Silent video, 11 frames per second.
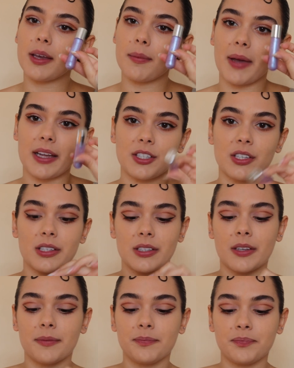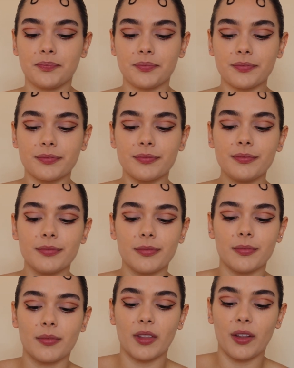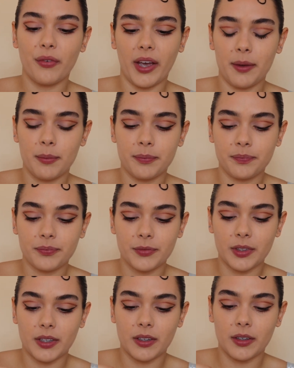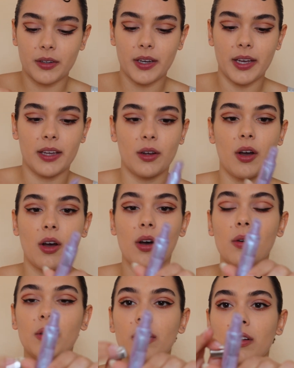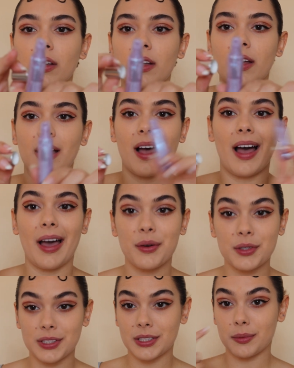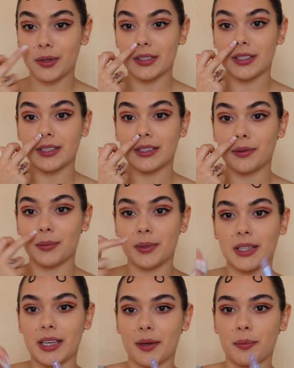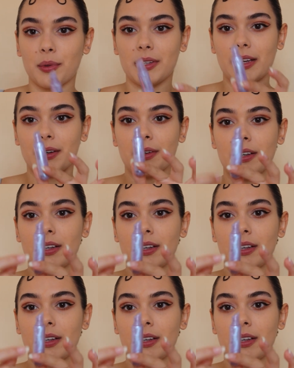It matches the vibe. So I'm gonna go ahead. Oh, I was expecting it to be like a pullout